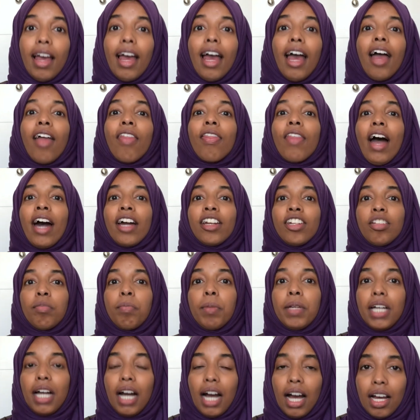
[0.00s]
And that is
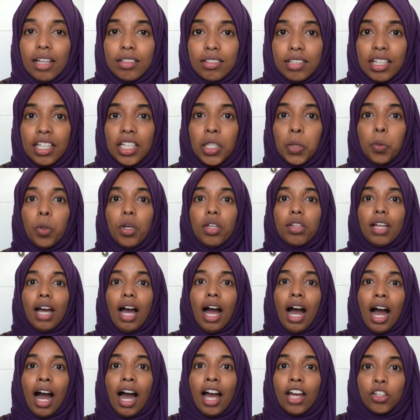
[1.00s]
because he was
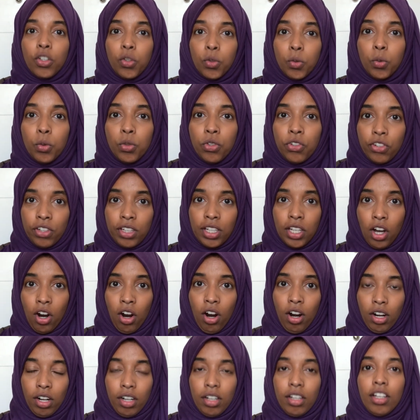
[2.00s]

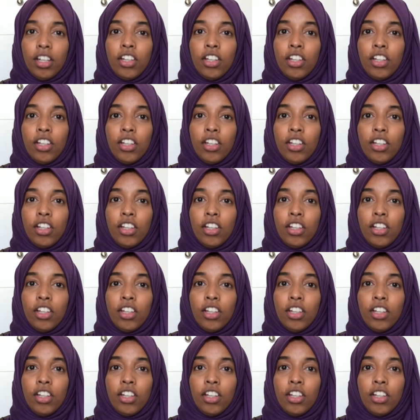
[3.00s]
IUGR,